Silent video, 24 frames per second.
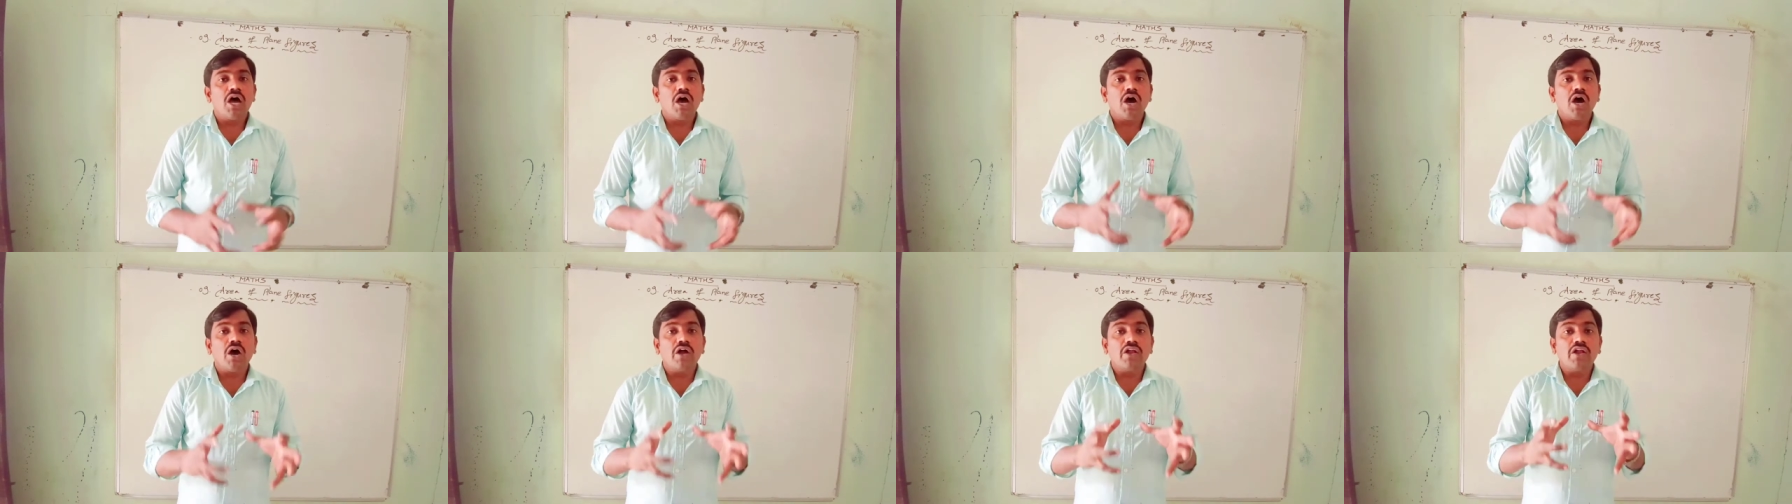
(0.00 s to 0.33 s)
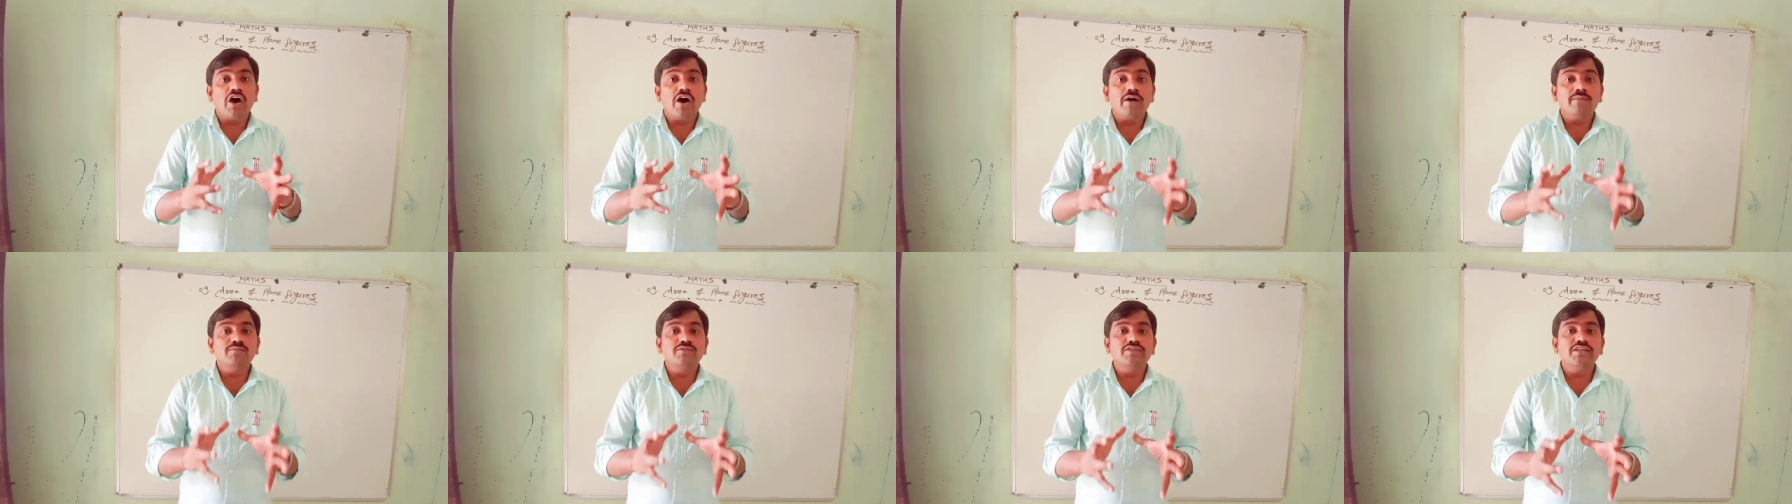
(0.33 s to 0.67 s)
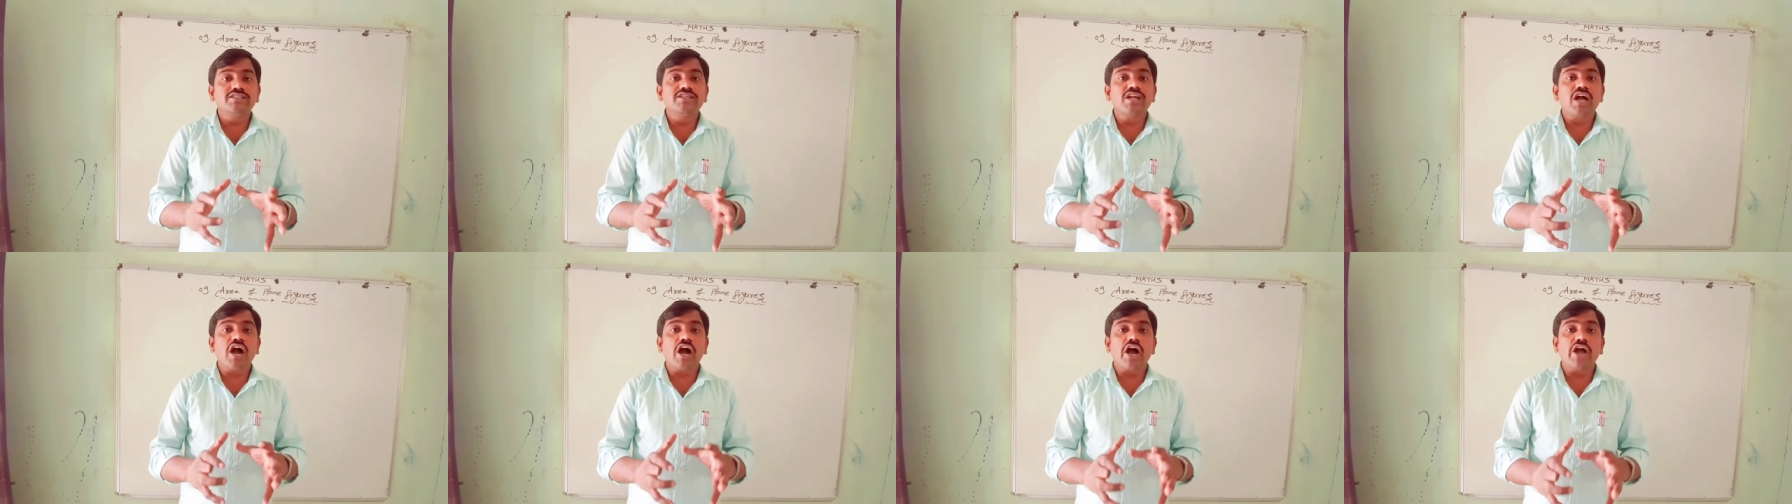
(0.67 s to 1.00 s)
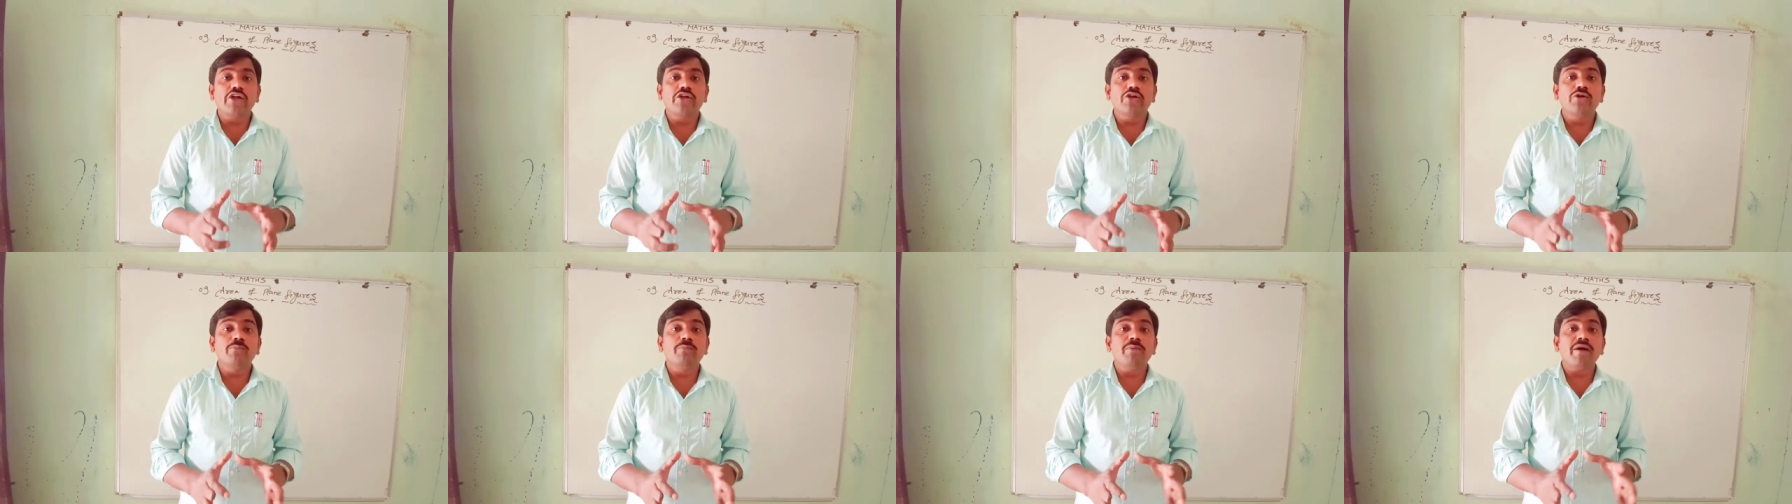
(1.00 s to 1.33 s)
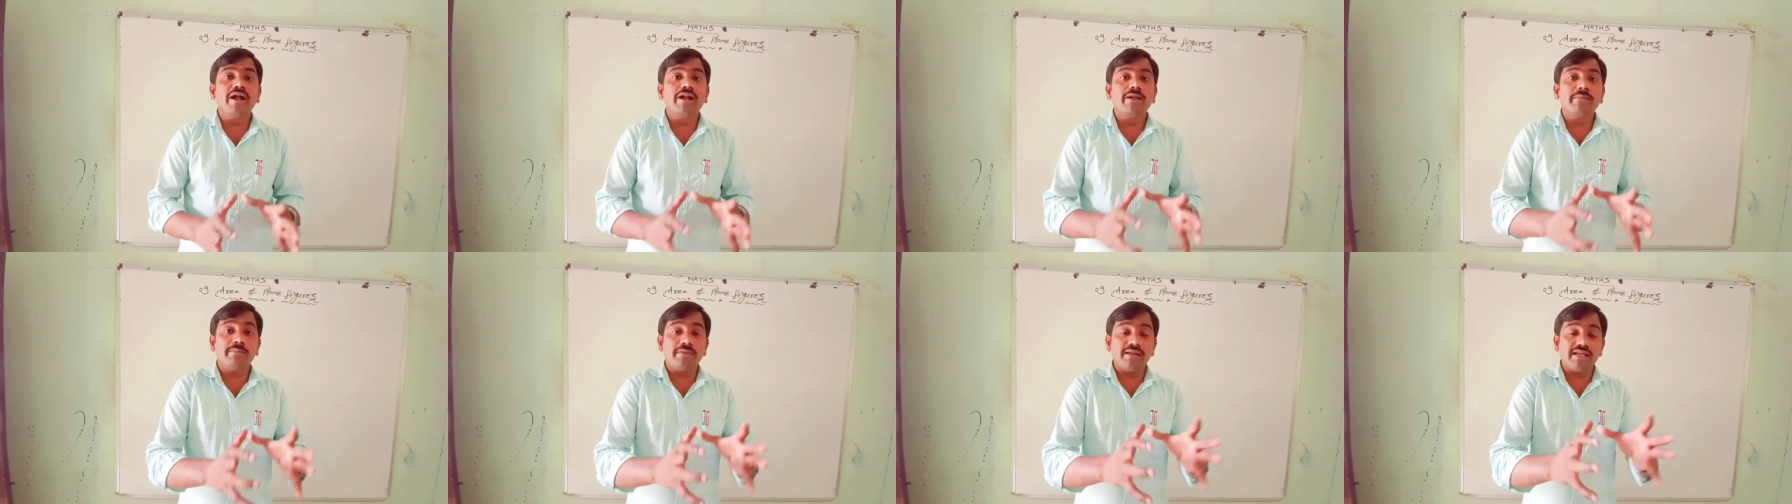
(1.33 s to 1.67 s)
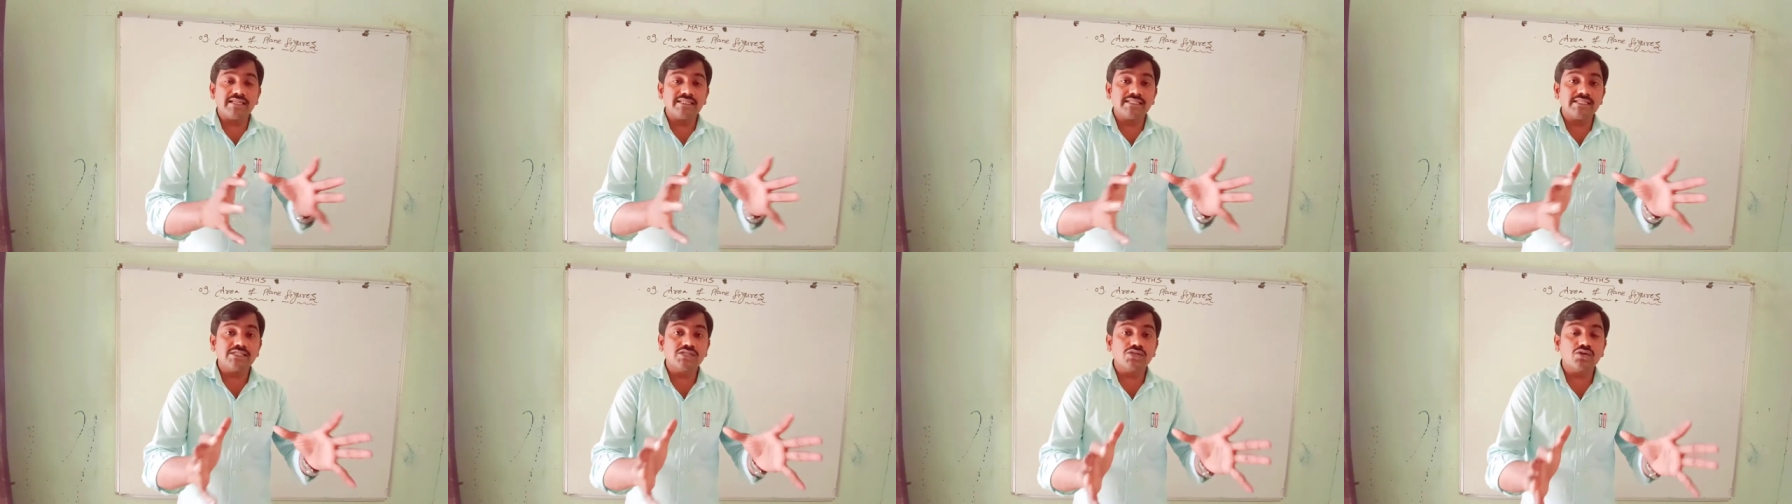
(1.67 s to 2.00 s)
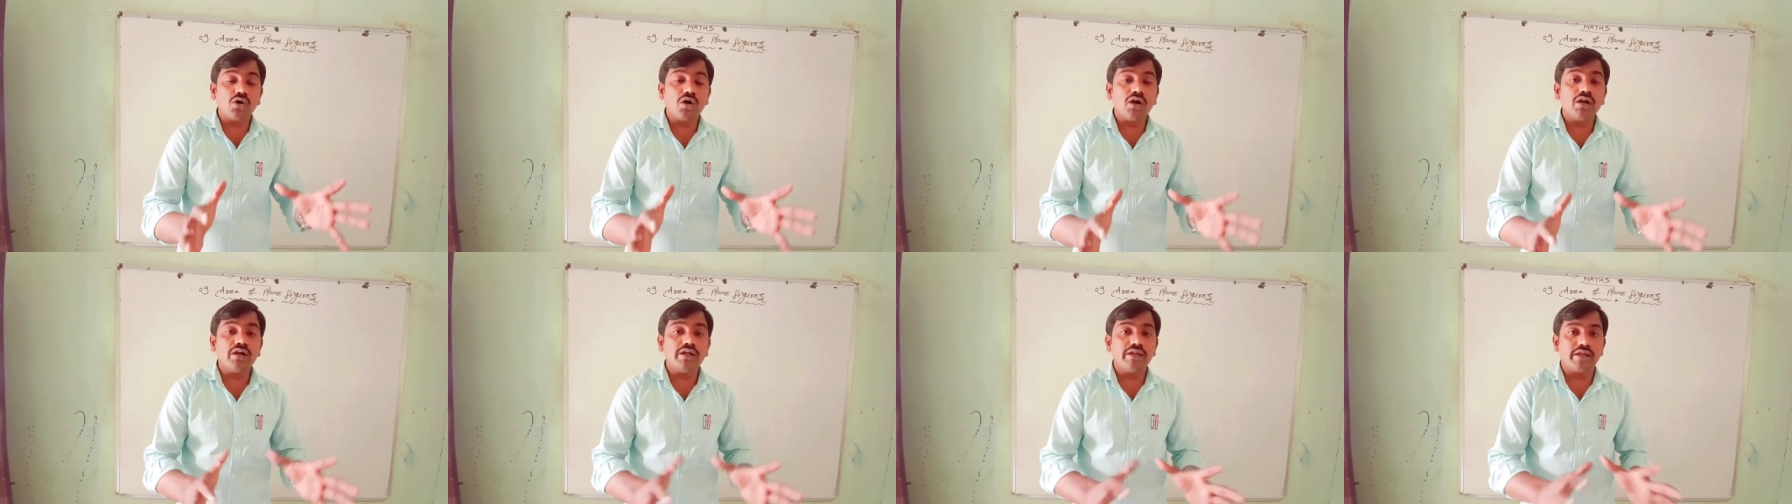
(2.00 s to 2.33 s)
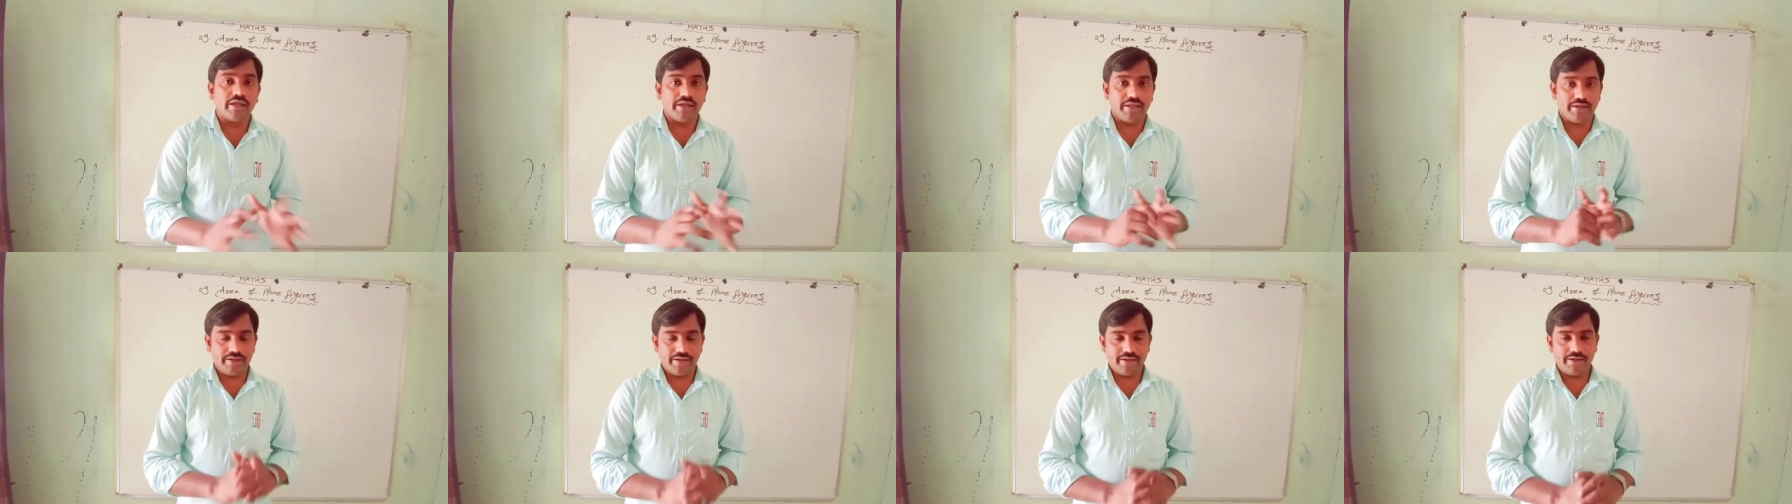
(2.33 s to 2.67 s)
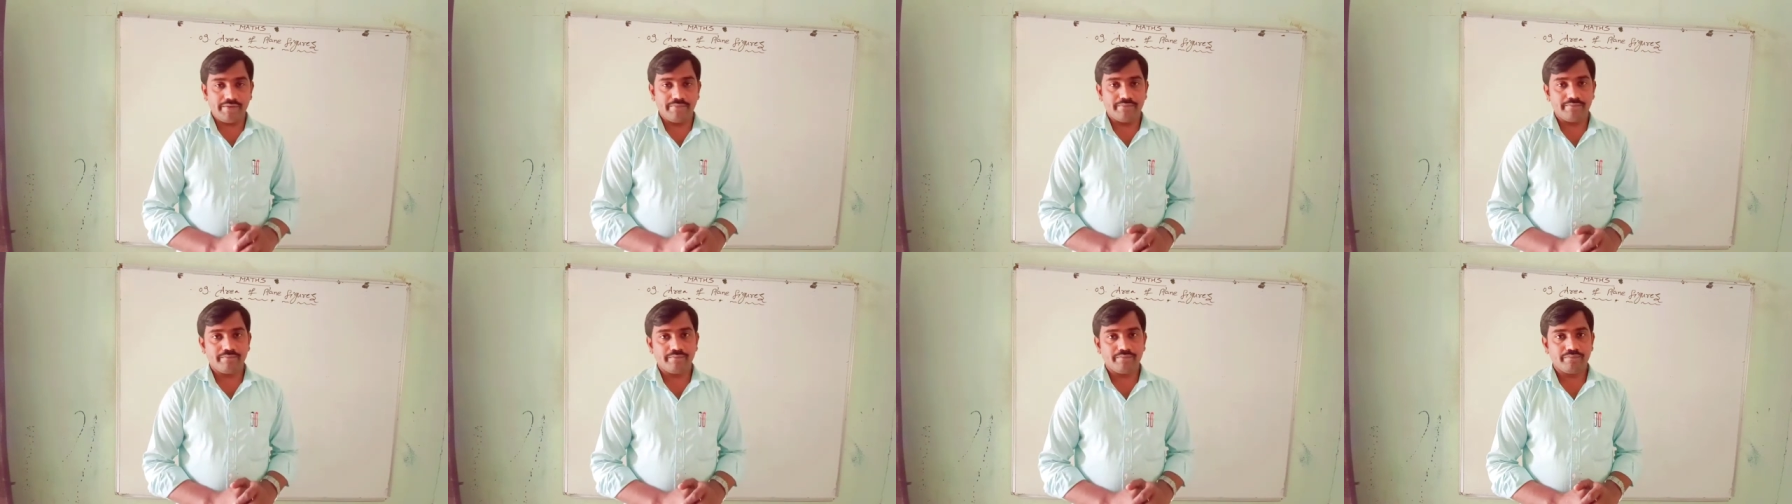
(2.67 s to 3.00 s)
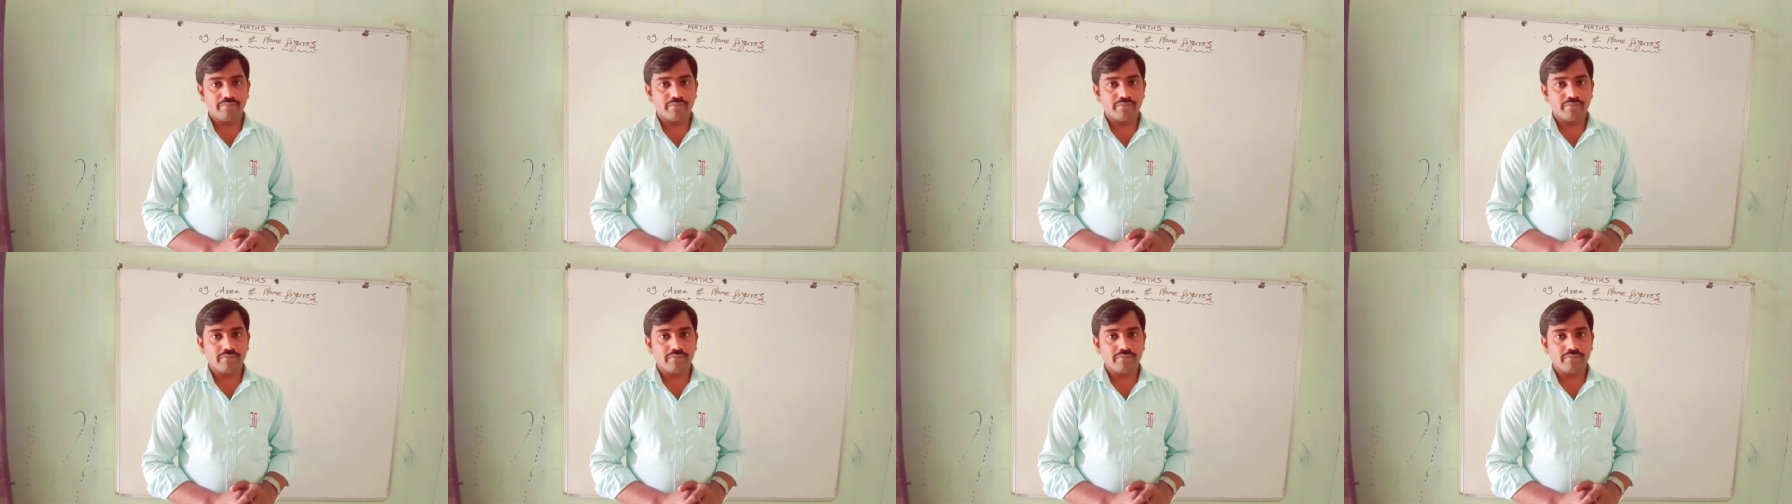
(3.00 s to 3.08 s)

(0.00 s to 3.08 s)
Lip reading: An object occupied place is called area.